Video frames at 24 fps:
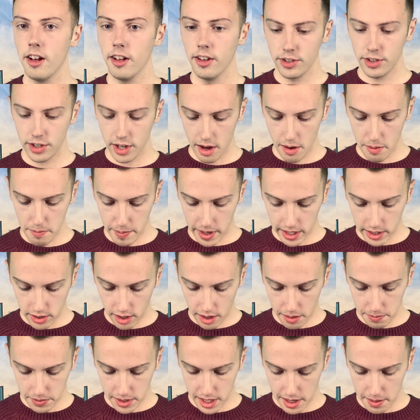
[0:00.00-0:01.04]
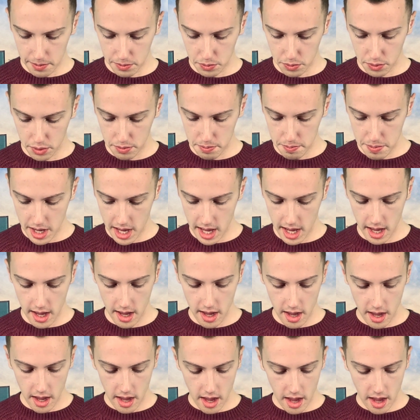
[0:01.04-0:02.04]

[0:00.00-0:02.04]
So my top tips would be